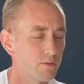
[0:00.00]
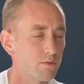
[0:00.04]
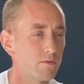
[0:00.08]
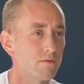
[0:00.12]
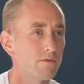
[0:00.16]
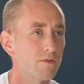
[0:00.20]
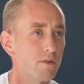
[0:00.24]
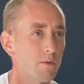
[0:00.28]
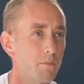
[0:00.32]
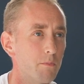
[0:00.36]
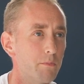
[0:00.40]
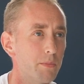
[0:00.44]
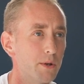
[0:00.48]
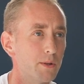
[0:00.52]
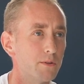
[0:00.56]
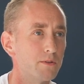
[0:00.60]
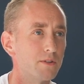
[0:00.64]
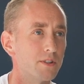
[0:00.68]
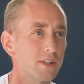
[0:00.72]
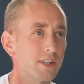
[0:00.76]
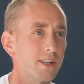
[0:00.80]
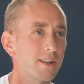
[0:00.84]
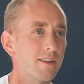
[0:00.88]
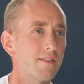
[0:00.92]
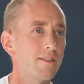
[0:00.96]
tool for
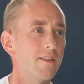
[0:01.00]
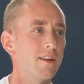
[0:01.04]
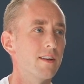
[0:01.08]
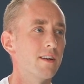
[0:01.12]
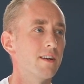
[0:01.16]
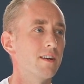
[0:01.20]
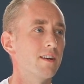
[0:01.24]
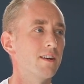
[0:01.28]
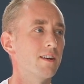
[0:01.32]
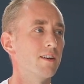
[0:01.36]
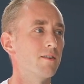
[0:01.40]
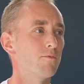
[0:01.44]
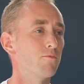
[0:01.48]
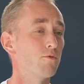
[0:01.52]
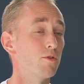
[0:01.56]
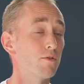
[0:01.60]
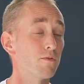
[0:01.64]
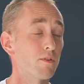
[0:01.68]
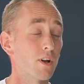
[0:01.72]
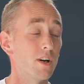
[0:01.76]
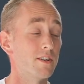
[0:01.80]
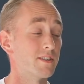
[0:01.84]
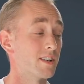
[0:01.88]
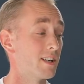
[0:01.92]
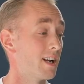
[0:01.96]
building the
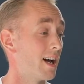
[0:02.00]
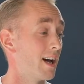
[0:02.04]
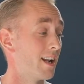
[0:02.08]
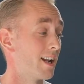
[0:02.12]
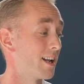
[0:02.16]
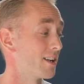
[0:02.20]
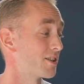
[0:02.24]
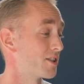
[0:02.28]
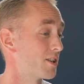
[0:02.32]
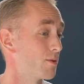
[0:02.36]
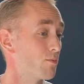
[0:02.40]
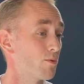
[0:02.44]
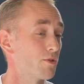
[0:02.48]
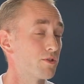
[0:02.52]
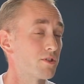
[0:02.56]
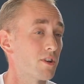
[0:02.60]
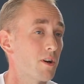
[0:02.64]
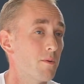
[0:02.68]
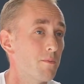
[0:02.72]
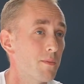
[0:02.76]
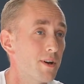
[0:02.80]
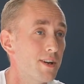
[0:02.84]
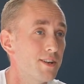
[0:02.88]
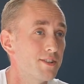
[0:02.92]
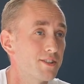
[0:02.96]
roof lights. And actually what's
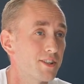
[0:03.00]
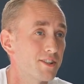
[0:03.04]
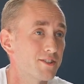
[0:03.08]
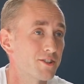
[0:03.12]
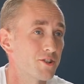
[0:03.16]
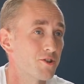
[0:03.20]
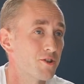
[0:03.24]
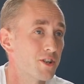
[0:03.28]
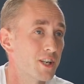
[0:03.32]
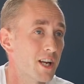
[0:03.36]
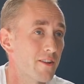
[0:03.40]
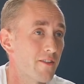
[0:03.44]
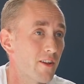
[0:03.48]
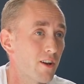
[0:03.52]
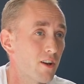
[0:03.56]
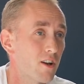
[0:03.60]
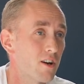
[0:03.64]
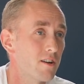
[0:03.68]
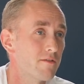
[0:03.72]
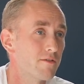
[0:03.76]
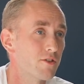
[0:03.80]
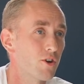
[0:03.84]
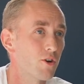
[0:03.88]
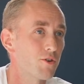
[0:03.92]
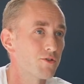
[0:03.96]
amazing is that you can get the
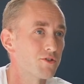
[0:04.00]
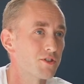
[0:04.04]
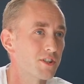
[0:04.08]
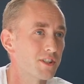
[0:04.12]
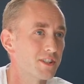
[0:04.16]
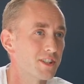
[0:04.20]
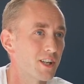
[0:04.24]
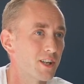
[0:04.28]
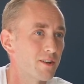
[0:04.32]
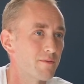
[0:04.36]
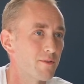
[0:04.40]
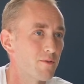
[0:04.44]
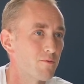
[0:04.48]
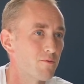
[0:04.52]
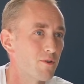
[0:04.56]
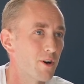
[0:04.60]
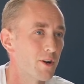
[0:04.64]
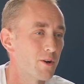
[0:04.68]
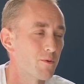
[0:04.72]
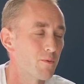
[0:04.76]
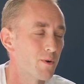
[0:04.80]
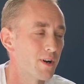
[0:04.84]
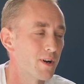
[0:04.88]
live costings out of it right